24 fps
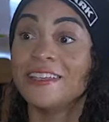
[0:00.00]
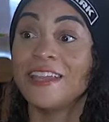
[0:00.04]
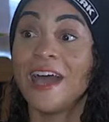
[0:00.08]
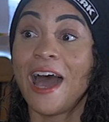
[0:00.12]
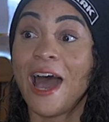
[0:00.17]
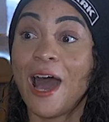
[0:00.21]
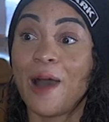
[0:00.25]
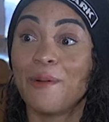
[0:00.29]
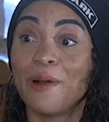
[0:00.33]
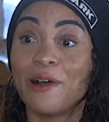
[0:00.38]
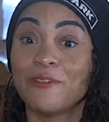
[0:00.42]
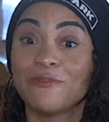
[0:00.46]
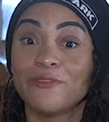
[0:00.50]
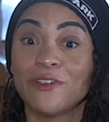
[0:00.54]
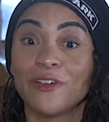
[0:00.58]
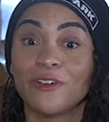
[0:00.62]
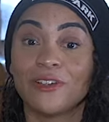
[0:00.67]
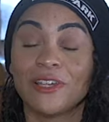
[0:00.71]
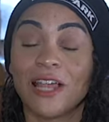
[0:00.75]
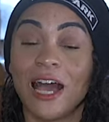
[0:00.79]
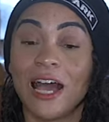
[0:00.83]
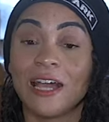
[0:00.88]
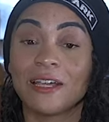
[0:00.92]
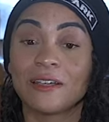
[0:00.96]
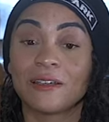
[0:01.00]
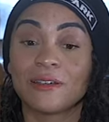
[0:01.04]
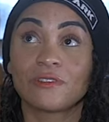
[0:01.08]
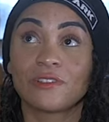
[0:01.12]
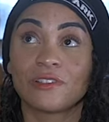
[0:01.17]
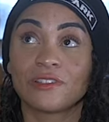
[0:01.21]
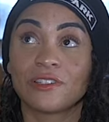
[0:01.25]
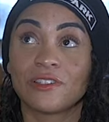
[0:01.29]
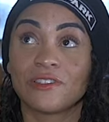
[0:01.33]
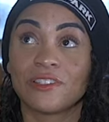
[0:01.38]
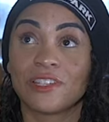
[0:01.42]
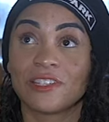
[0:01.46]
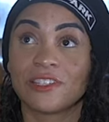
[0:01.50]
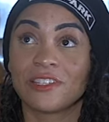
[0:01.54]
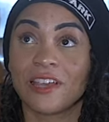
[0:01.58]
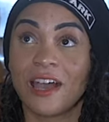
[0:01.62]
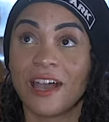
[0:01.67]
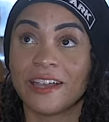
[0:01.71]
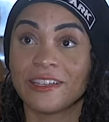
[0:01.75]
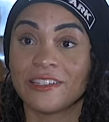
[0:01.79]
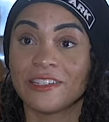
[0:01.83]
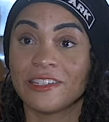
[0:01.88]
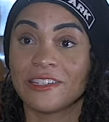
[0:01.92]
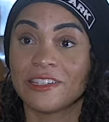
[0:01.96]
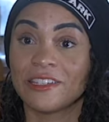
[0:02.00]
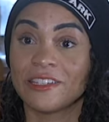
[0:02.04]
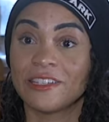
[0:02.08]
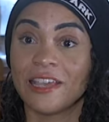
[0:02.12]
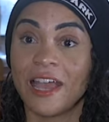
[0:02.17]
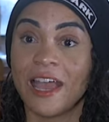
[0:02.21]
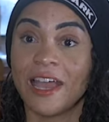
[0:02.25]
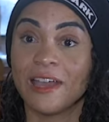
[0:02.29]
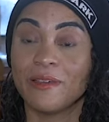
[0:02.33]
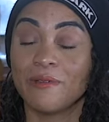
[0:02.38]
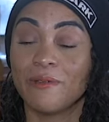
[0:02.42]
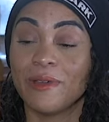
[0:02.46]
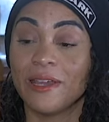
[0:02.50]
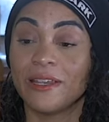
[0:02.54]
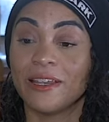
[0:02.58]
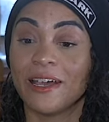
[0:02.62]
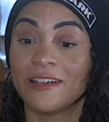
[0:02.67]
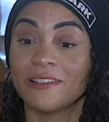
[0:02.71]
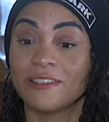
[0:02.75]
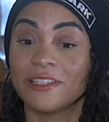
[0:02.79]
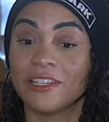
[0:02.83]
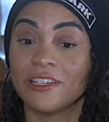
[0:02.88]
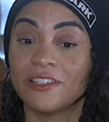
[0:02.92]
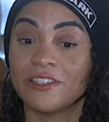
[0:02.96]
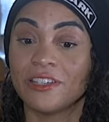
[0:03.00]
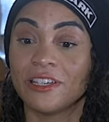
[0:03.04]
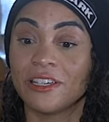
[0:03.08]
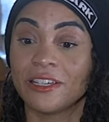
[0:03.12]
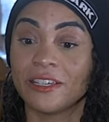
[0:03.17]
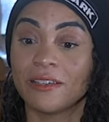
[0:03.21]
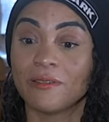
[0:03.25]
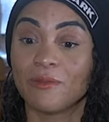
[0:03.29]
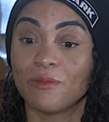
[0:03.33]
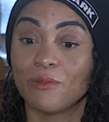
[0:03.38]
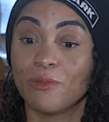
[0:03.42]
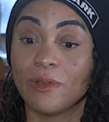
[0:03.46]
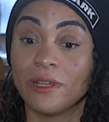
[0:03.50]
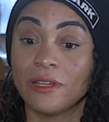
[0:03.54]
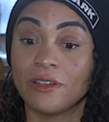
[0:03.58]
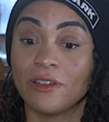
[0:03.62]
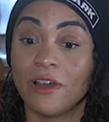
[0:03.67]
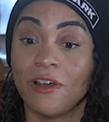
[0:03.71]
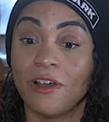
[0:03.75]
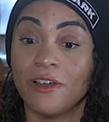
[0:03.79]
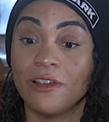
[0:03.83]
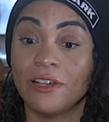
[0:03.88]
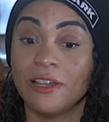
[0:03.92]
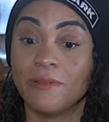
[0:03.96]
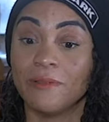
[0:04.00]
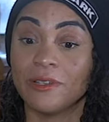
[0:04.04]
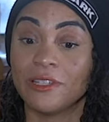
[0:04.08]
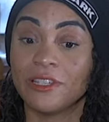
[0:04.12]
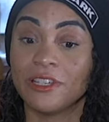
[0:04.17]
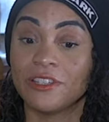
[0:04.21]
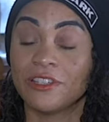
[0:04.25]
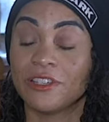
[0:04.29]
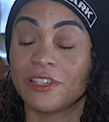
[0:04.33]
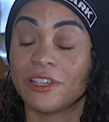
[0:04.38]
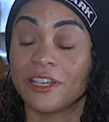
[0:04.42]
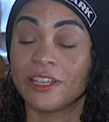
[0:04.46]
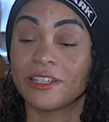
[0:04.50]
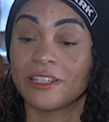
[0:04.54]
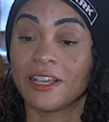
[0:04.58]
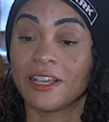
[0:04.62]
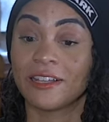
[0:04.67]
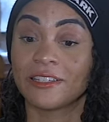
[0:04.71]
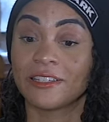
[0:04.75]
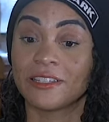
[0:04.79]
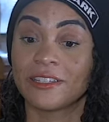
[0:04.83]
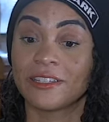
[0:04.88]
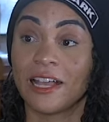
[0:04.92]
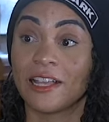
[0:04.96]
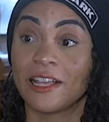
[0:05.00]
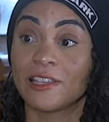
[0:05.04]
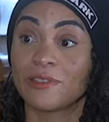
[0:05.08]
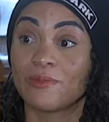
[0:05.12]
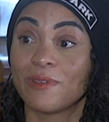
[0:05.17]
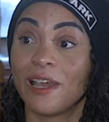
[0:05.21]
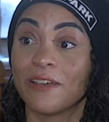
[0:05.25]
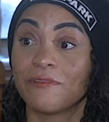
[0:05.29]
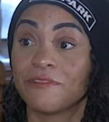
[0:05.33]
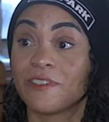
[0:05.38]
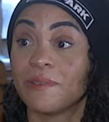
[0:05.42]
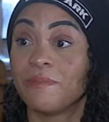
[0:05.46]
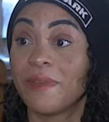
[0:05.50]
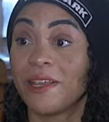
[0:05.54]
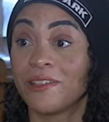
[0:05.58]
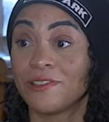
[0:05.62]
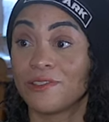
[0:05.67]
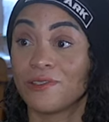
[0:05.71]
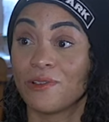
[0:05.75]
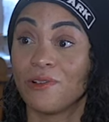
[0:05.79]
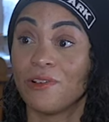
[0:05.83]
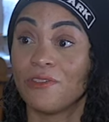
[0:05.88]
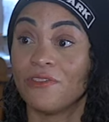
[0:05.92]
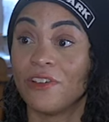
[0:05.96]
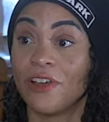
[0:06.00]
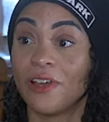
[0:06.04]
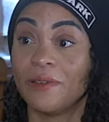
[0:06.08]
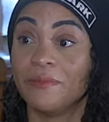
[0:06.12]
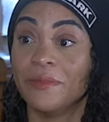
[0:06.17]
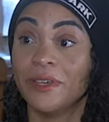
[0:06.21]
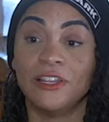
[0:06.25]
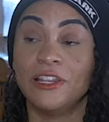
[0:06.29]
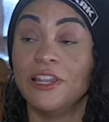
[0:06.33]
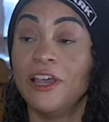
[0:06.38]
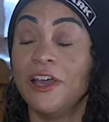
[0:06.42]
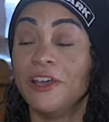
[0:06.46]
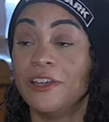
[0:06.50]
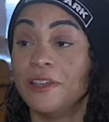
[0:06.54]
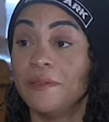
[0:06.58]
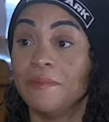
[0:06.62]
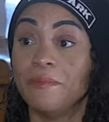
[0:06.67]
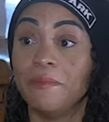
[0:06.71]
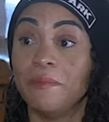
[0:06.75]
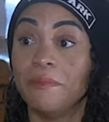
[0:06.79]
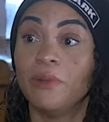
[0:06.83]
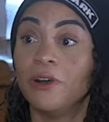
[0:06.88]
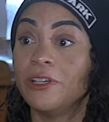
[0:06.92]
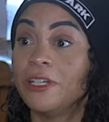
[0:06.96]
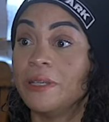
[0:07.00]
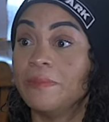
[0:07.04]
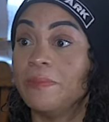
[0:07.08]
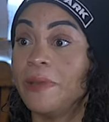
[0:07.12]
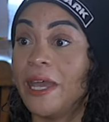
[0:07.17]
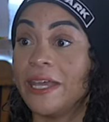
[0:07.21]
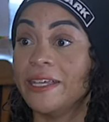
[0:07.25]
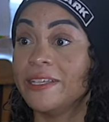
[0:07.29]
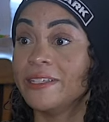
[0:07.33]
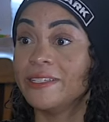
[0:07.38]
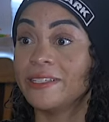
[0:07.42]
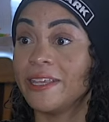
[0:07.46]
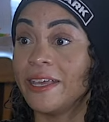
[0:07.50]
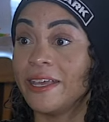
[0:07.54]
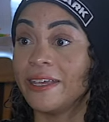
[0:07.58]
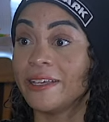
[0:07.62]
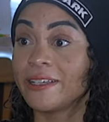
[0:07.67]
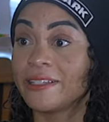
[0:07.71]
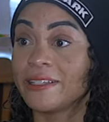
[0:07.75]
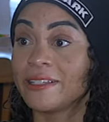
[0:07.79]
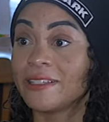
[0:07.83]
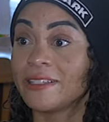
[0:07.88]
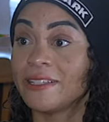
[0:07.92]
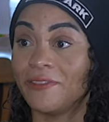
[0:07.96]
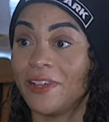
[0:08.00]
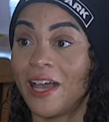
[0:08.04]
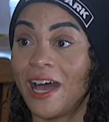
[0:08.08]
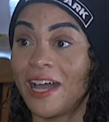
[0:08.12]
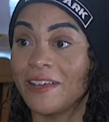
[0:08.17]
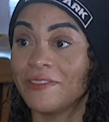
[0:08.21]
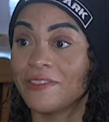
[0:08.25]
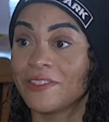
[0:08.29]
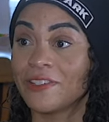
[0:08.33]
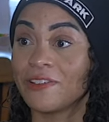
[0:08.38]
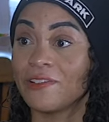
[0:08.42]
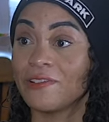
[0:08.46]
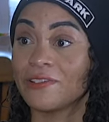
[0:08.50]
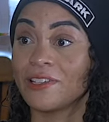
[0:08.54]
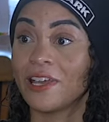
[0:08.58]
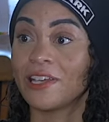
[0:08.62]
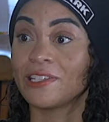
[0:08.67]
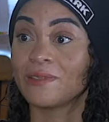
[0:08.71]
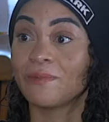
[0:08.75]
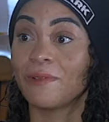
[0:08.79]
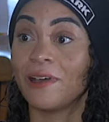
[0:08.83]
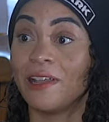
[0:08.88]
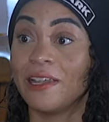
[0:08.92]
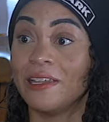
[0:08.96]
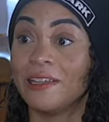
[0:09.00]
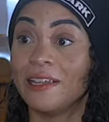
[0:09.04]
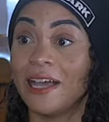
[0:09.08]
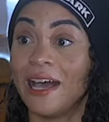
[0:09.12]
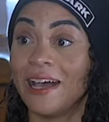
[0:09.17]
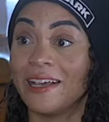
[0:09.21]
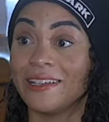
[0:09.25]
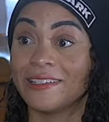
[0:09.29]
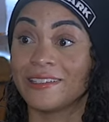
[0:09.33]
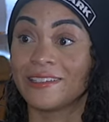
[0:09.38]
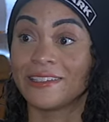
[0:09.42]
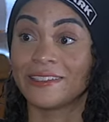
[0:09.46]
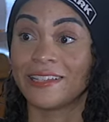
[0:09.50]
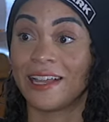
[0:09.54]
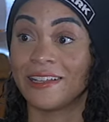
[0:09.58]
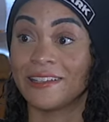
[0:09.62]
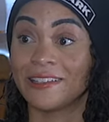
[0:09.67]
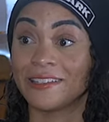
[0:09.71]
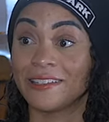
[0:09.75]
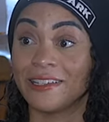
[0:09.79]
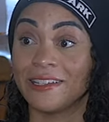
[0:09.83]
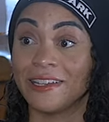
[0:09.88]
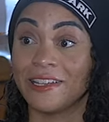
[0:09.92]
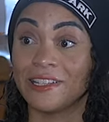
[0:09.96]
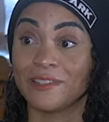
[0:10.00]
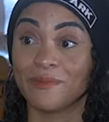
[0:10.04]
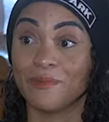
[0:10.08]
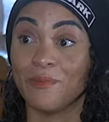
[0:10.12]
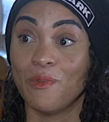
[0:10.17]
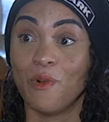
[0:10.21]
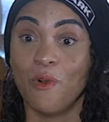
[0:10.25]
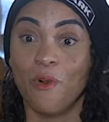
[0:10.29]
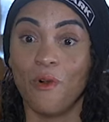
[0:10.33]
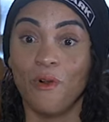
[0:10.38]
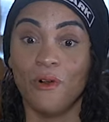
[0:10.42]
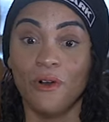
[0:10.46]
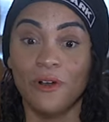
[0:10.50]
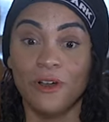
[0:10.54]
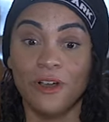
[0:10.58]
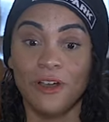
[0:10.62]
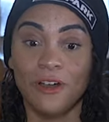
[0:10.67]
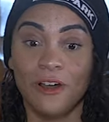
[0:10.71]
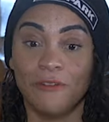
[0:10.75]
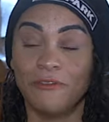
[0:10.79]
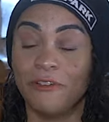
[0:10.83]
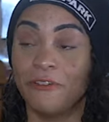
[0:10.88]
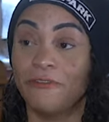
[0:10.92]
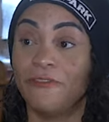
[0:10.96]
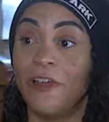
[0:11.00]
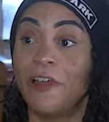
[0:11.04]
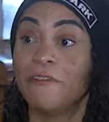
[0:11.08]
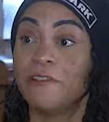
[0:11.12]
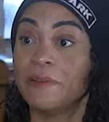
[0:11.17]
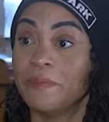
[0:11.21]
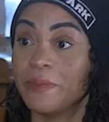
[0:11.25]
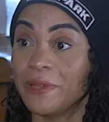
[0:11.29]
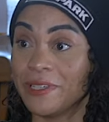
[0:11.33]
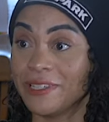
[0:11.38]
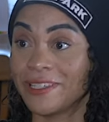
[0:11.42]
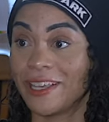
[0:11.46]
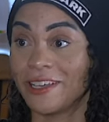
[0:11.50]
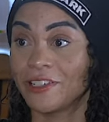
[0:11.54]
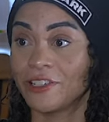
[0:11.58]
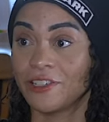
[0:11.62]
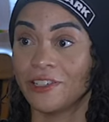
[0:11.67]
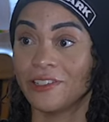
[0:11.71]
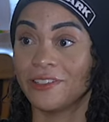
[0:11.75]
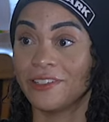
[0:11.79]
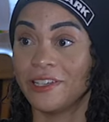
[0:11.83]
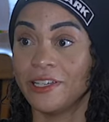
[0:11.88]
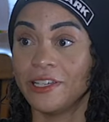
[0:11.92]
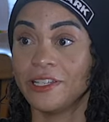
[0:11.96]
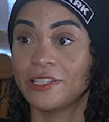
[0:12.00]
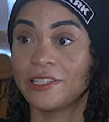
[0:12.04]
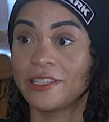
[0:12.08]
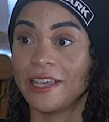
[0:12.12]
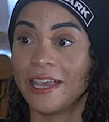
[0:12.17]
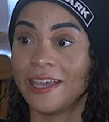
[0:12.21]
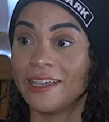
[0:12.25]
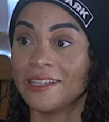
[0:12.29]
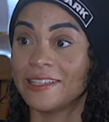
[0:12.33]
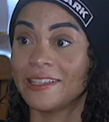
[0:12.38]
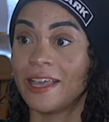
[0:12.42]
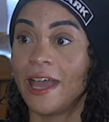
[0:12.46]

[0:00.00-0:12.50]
Now I feel like because of society today, we're now teaching, not only are we teaching kids how to dance, we have to mentor them, learning body basics, life skills, as well as dancing. It's more of a therapy session these days